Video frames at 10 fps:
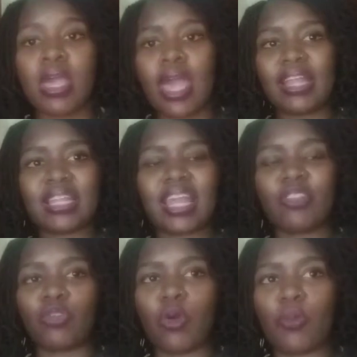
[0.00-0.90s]
and it
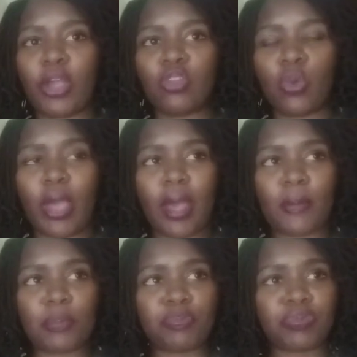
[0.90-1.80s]
gets to a point where
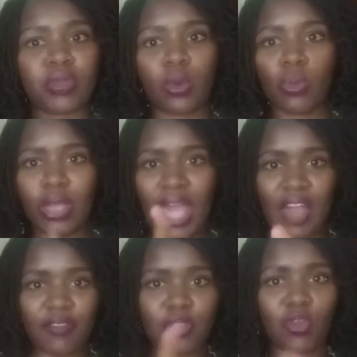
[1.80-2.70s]
we
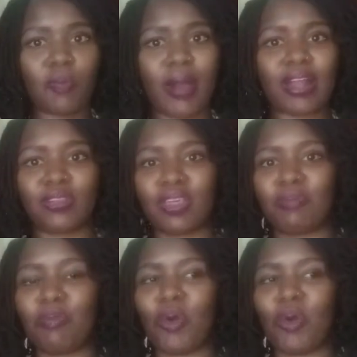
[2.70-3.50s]
have to go back to the